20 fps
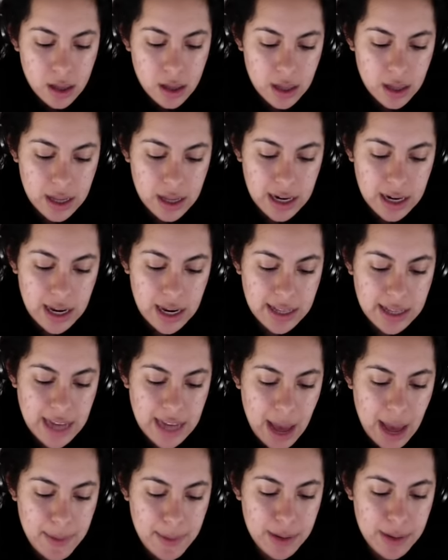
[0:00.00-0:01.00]
Can I not
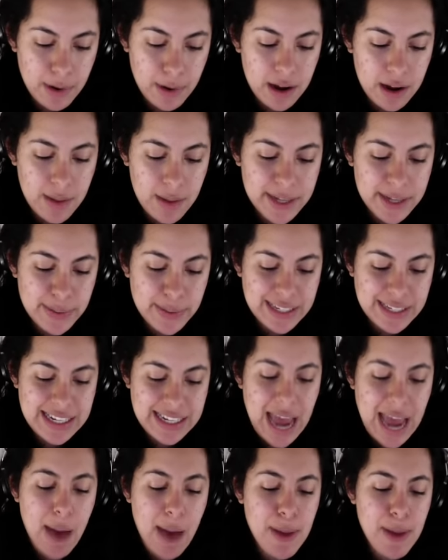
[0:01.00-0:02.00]
tap anymore? Am I supposed to
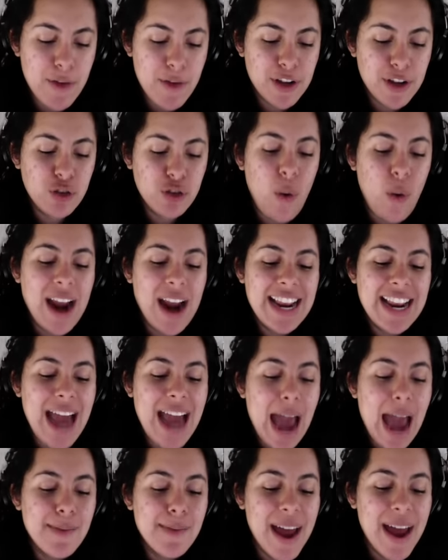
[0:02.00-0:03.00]
tap here for 29
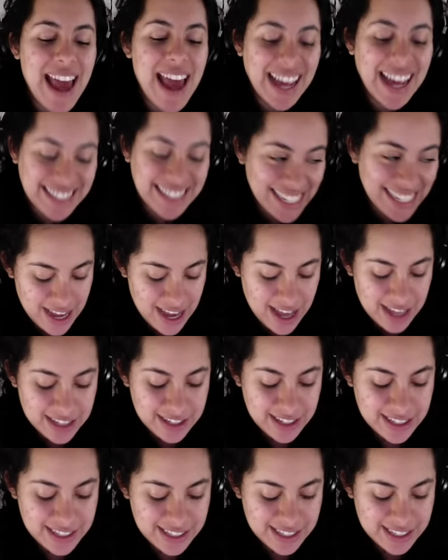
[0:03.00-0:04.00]
minutes? So
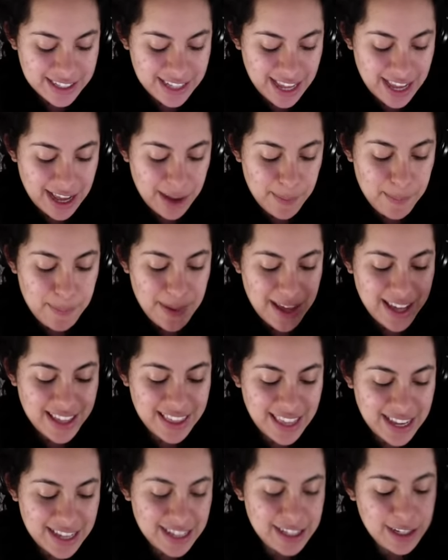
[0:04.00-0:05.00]
this is like being
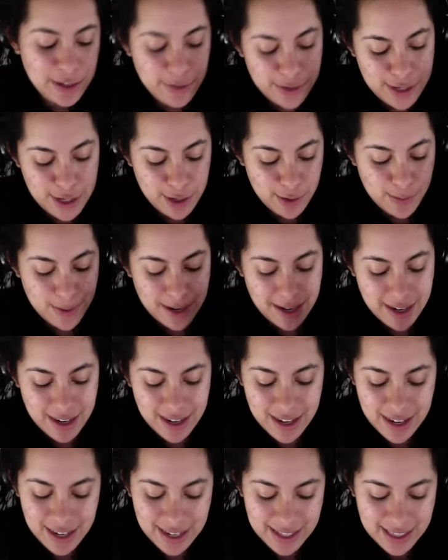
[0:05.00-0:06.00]
like a
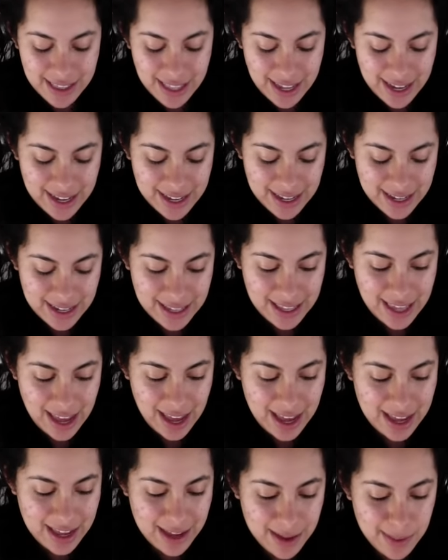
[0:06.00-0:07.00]
YouTuber and like a
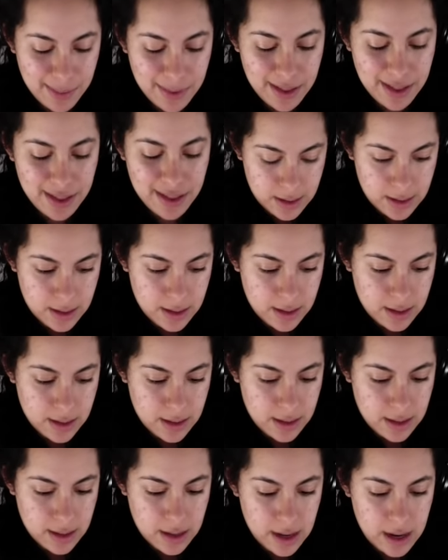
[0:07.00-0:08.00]
game.
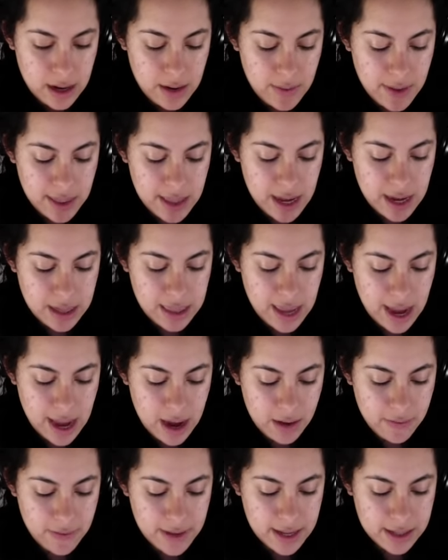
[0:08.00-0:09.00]
How do you unlock the
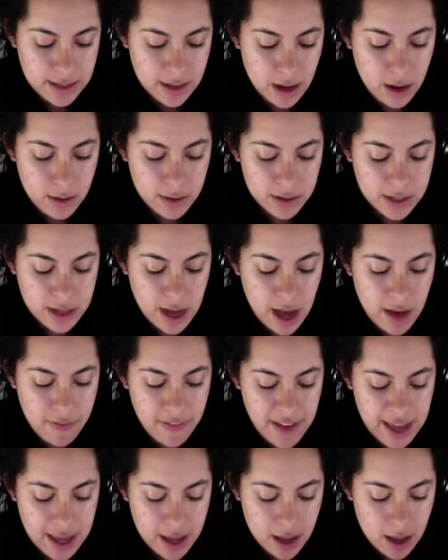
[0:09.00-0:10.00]
outfits? Oh, there's
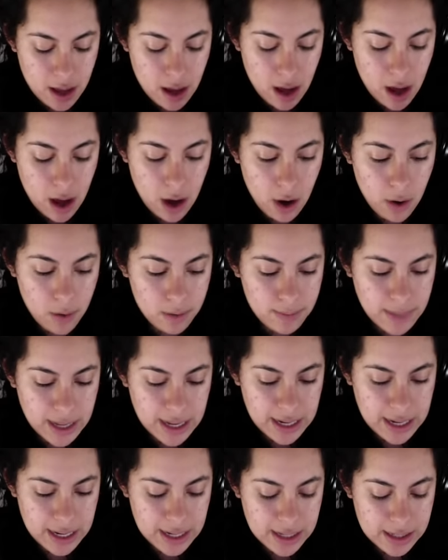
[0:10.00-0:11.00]
coffee. Oh my
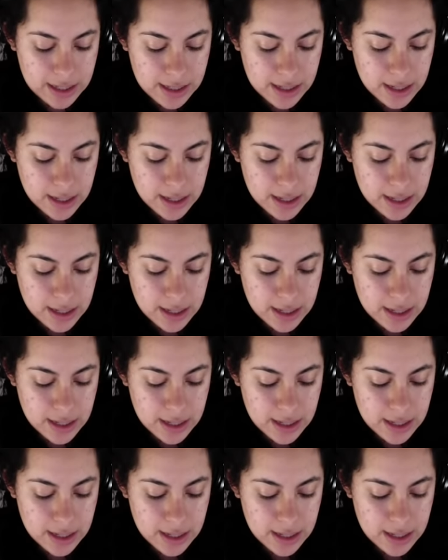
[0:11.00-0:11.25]
goodness.